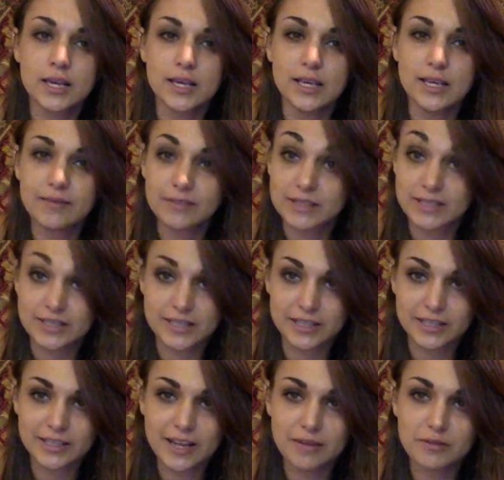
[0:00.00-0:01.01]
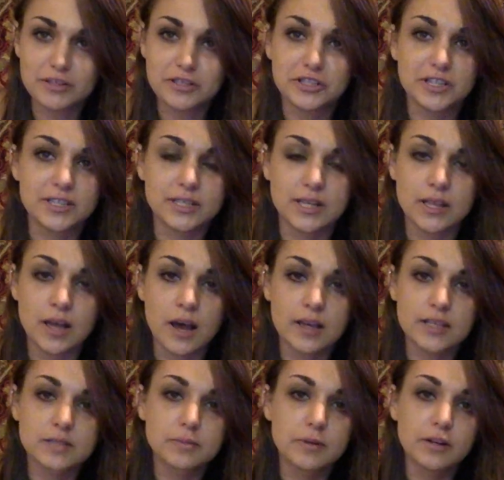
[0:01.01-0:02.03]
even still, I was just in the
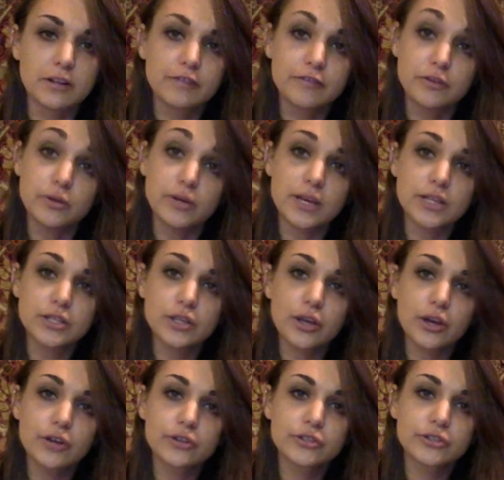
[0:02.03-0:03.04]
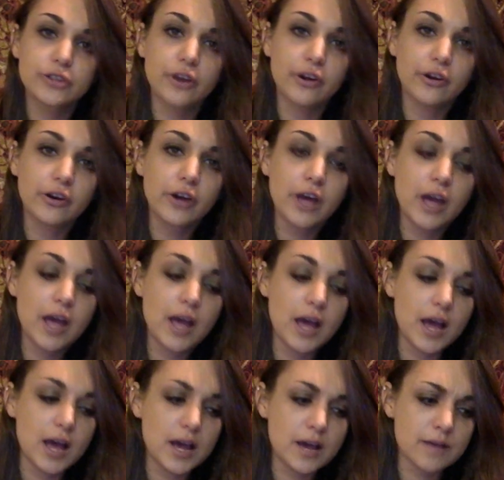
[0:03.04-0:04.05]
hospital a few days ago, so
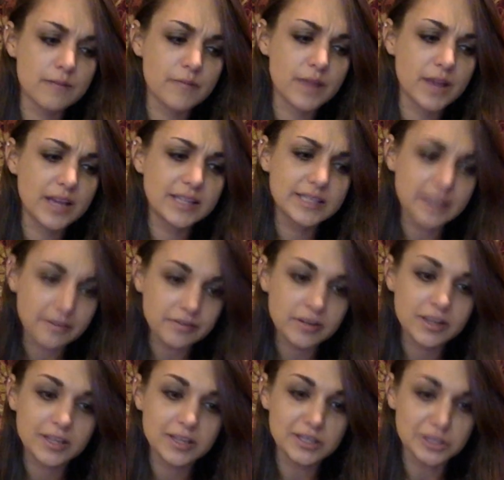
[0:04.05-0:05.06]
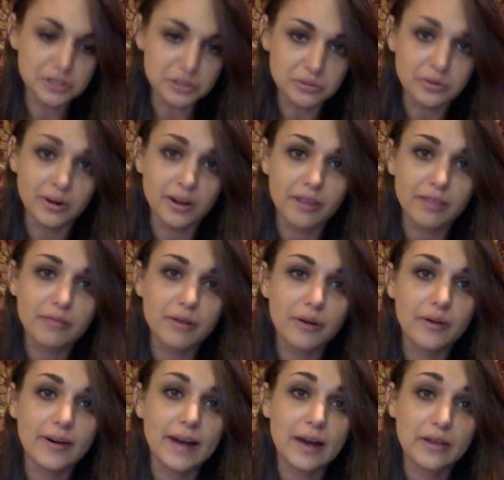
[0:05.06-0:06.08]
I definitely do want to
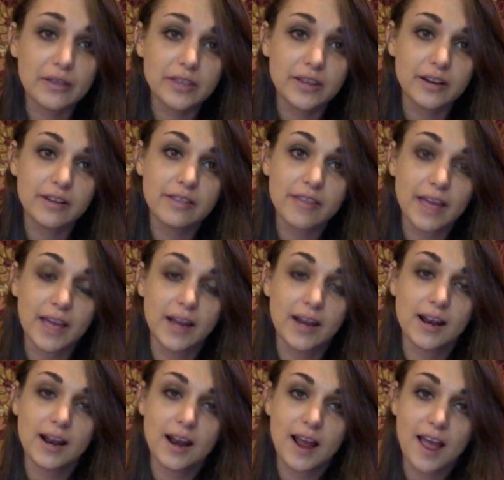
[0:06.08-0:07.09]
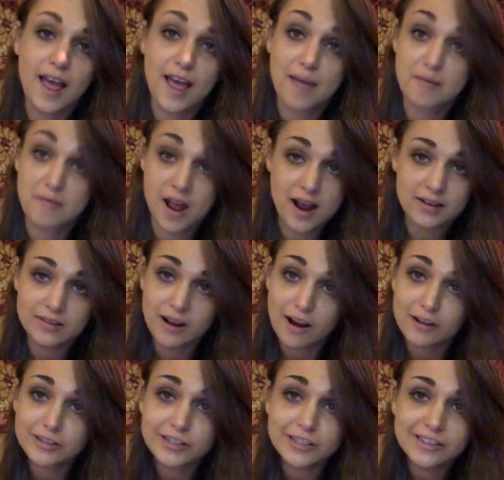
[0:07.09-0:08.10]
throw it out there that I'm not a
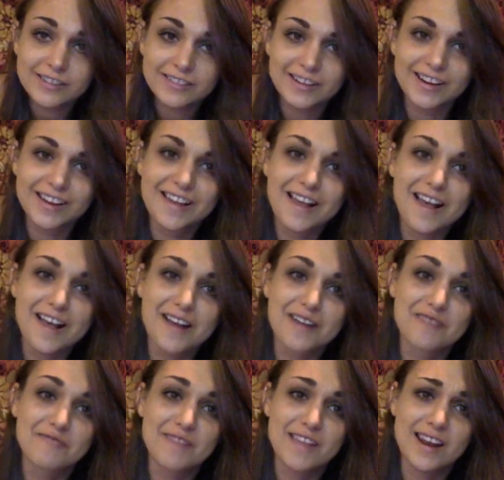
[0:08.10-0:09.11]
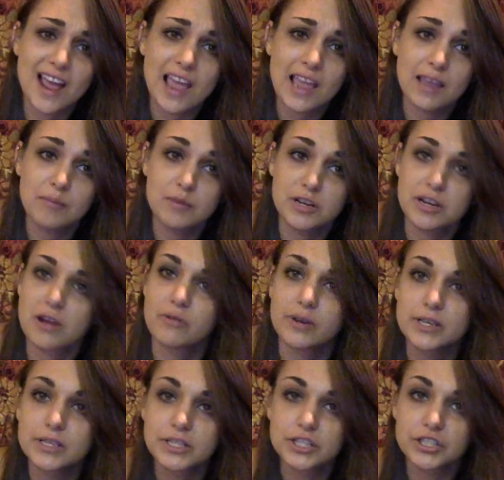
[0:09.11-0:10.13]
doctor, and I am in no
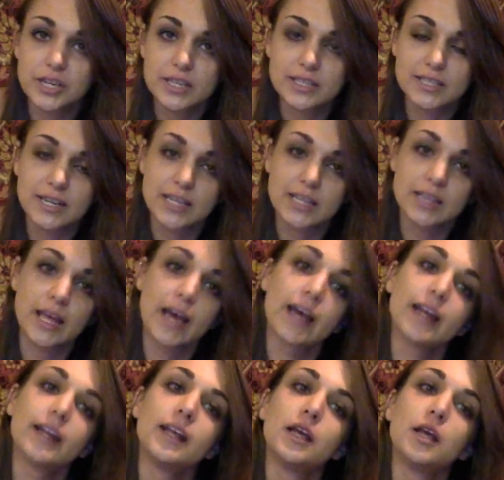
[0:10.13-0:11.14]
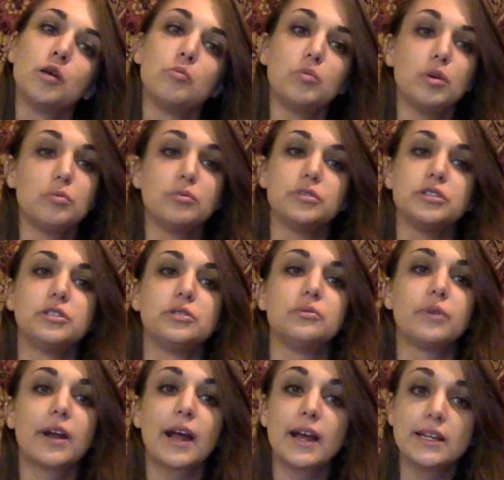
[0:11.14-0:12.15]
way suggesting that people do
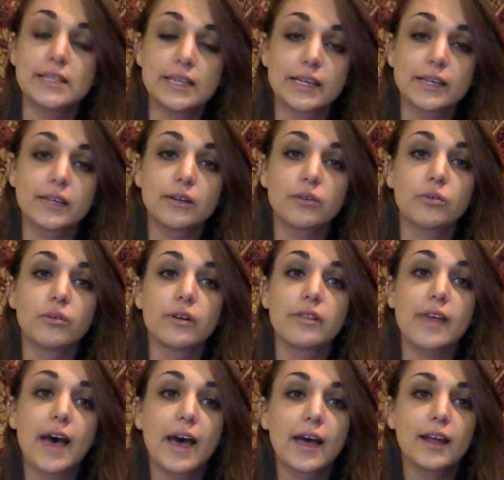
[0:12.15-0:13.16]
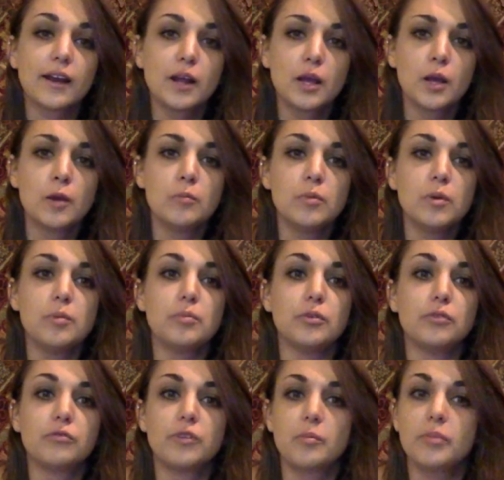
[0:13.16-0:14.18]
what I did or that
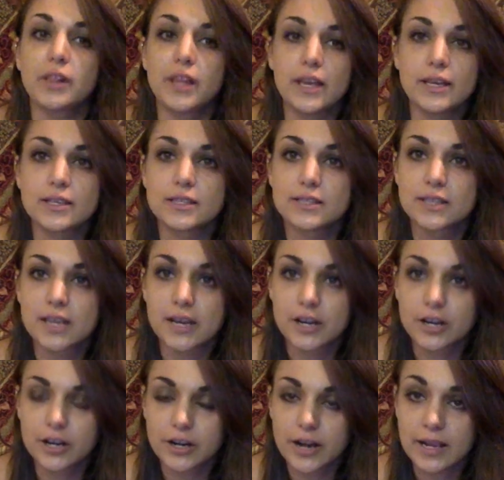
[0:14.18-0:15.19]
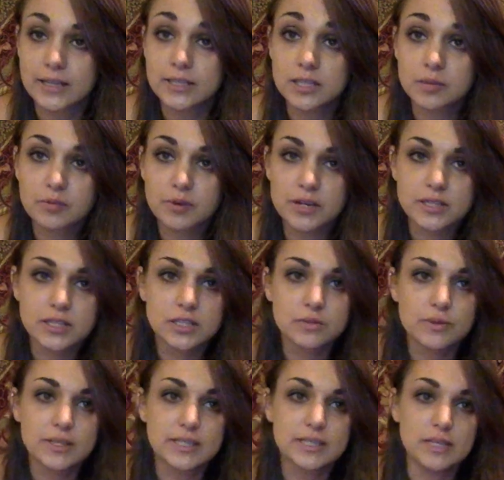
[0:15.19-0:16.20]
people replace their antidepressants
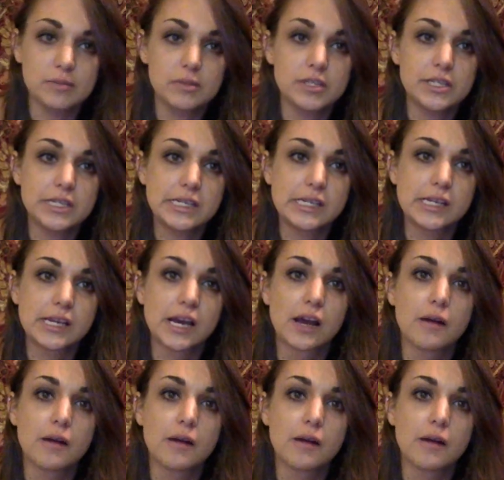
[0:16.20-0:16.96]
with CBD.